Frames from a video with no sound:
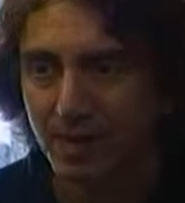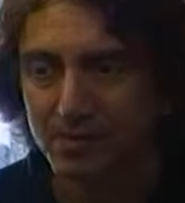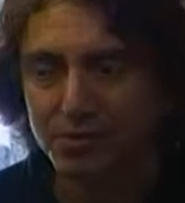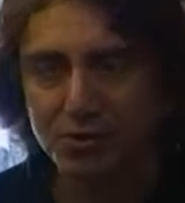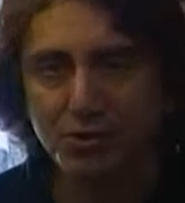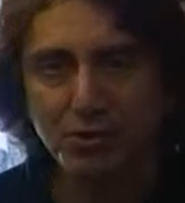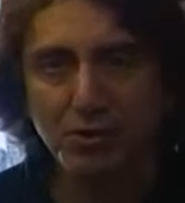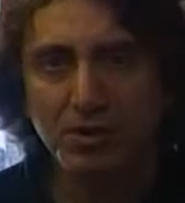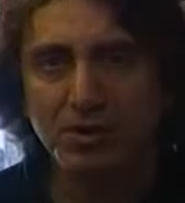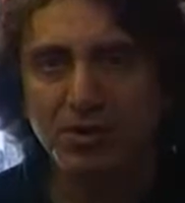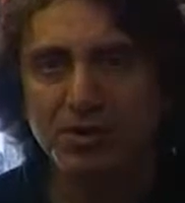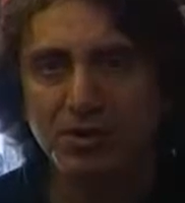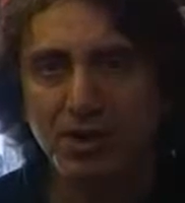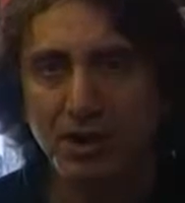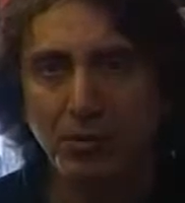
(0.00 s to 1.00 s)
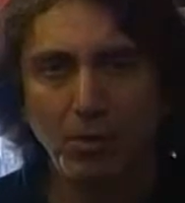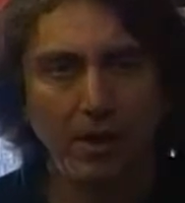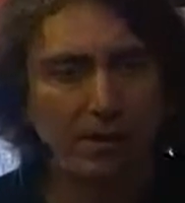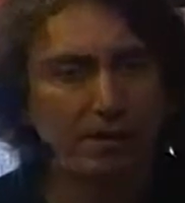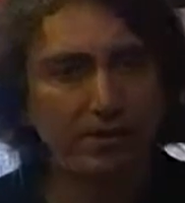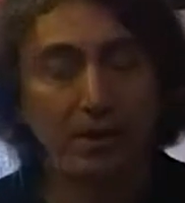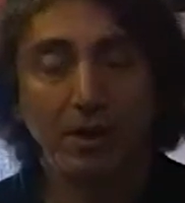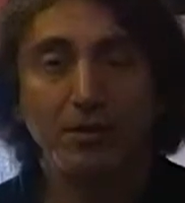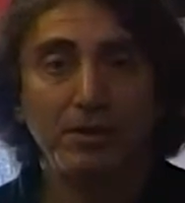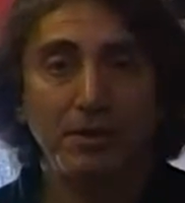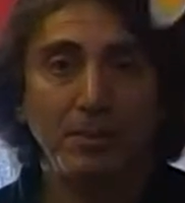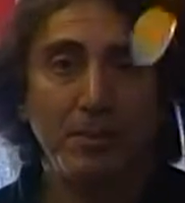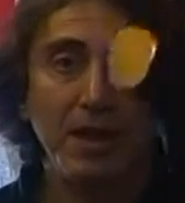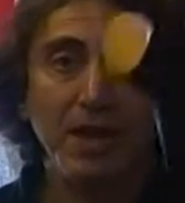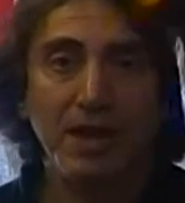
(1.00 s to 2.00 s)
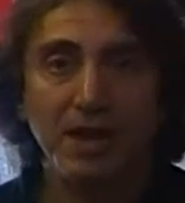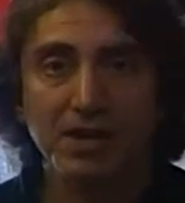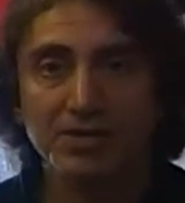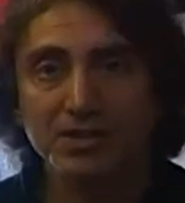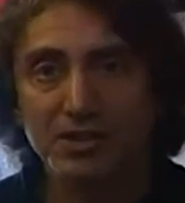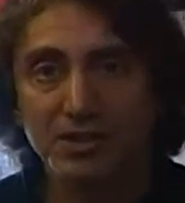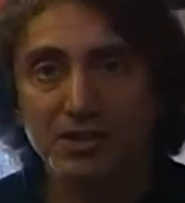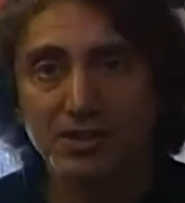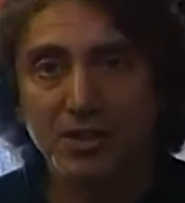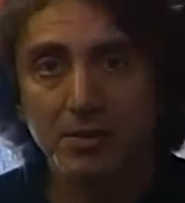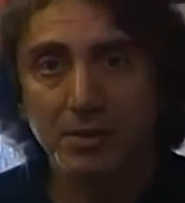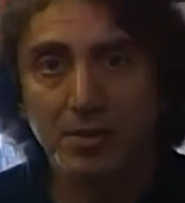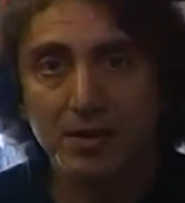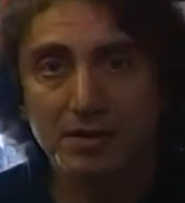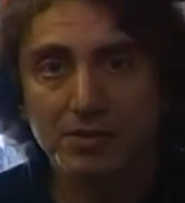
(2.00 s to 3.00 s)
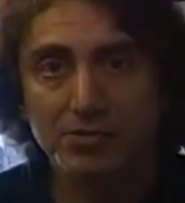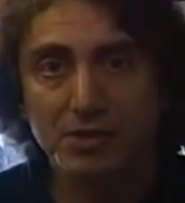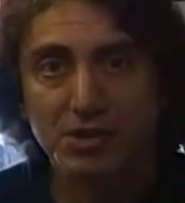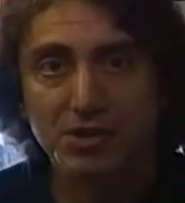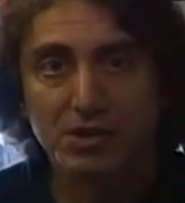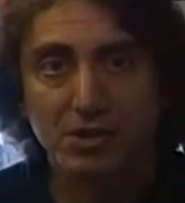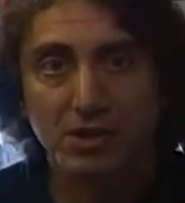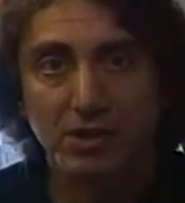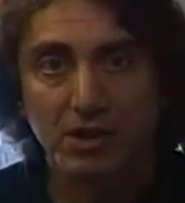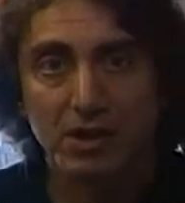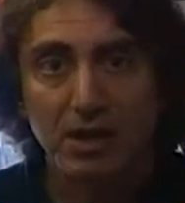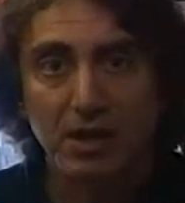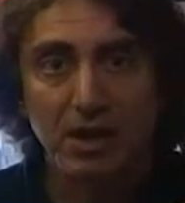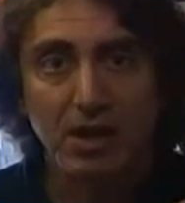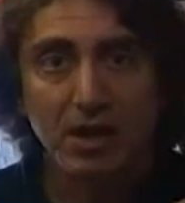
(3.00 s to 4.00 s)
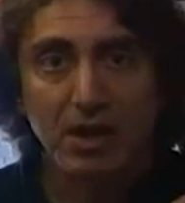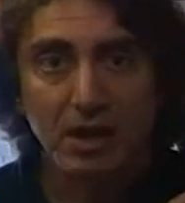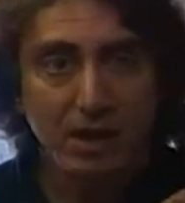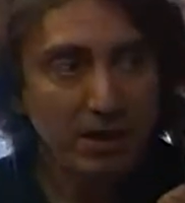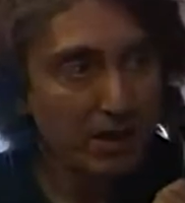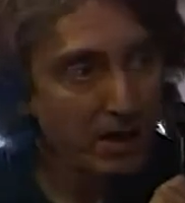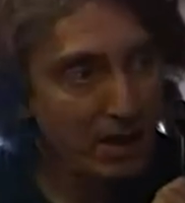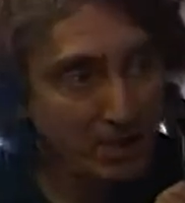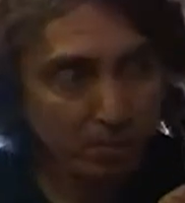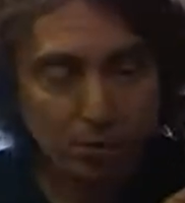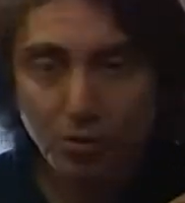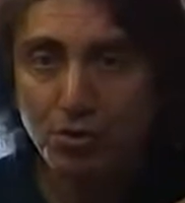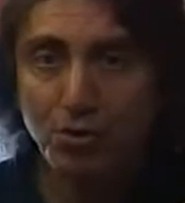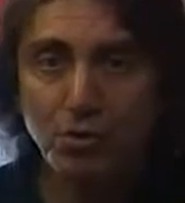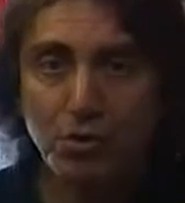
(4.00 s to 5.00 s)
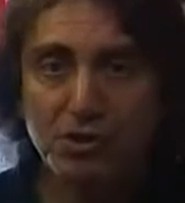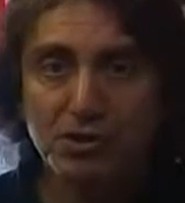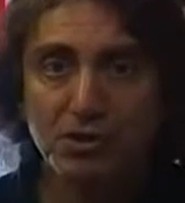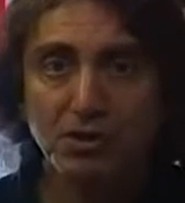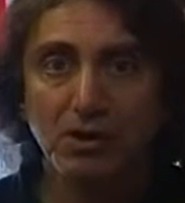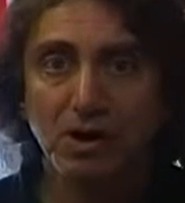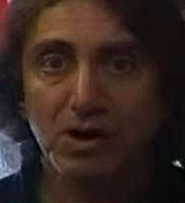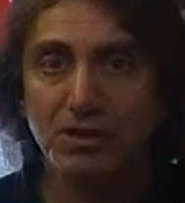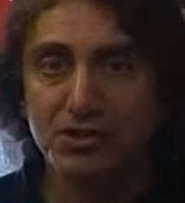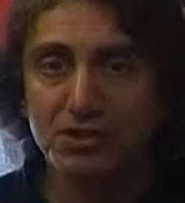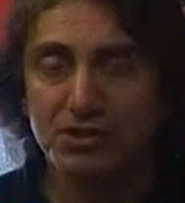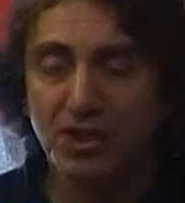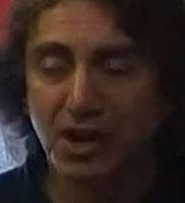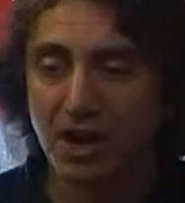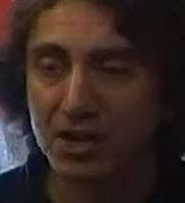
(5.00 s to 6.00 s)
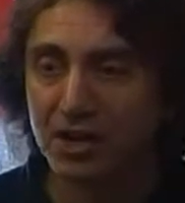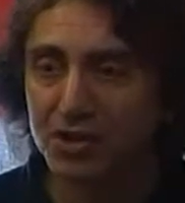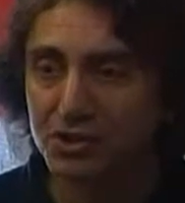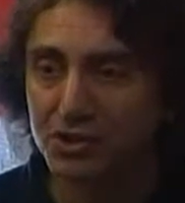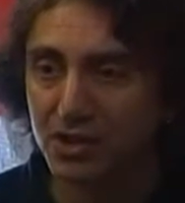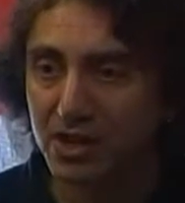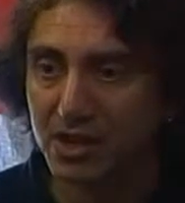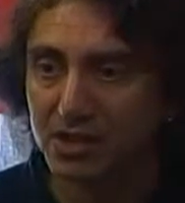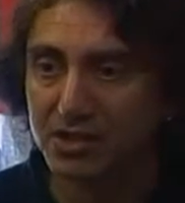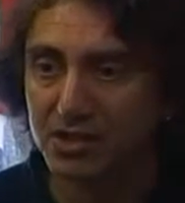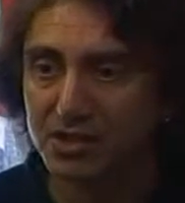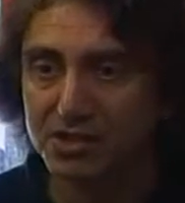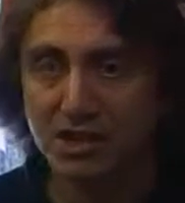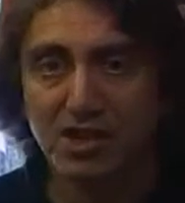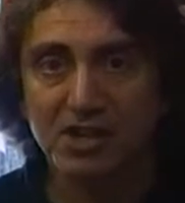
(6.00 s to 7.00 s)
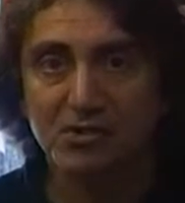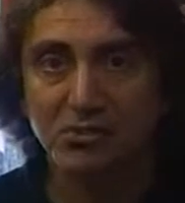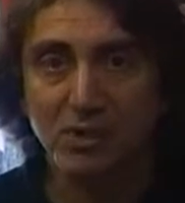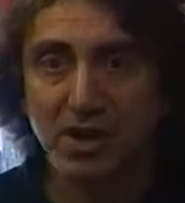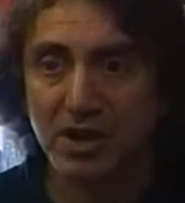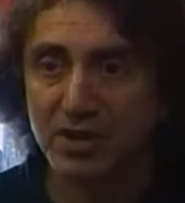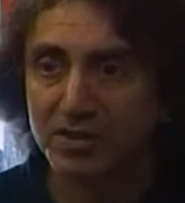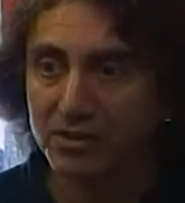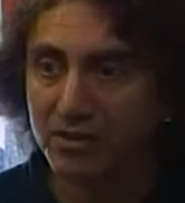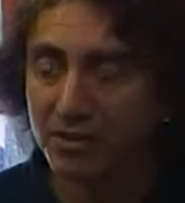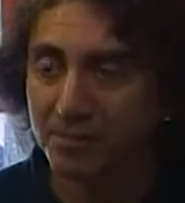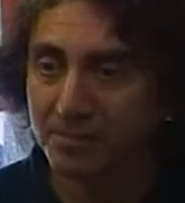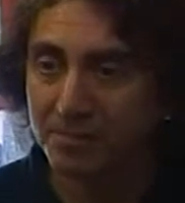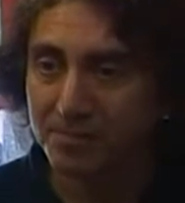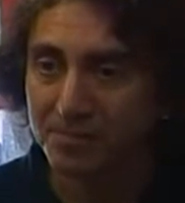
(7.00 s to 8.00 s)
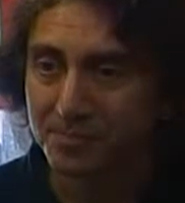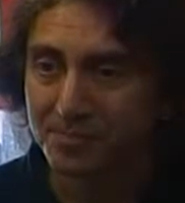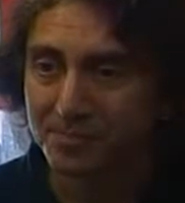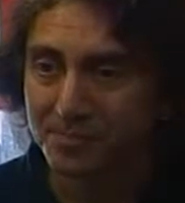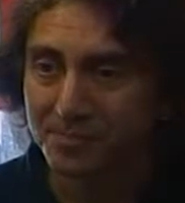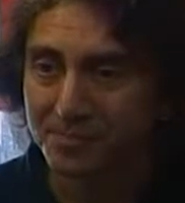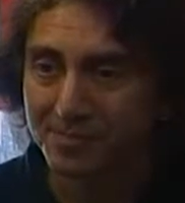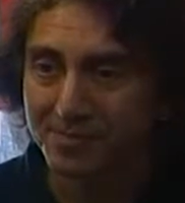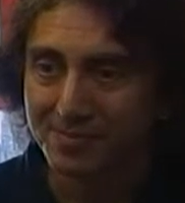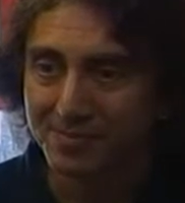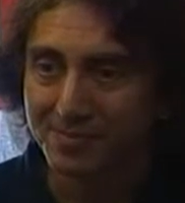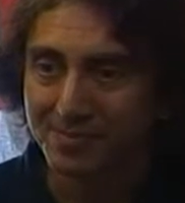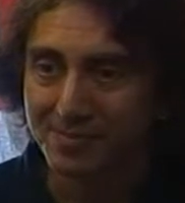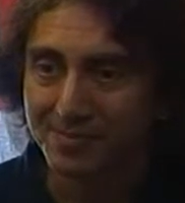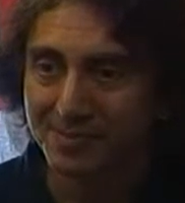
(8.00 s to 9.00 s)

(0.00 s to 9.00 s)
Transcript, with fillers: I'm sure the stock. Well, the, the man on 60 Minutes recently, he blew the whistle on the stock exchange. Uh-huh. He said it's rigged. Exactly.